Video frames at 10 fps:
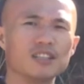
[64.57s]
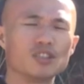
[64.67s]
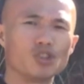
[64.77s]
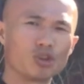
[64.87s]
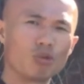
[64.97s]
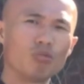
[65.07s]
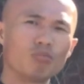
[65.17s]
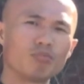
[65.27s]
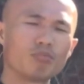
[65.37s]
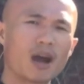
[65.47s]
qigong
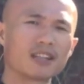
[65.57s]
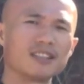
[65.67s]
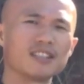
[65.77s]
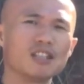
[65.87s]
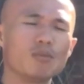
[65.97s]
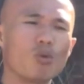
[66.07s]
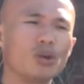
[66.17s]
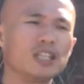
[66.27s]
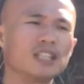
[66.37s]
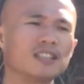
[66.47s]
practice in the
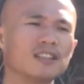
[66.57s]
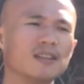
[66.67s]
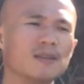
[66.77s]
morning. Um,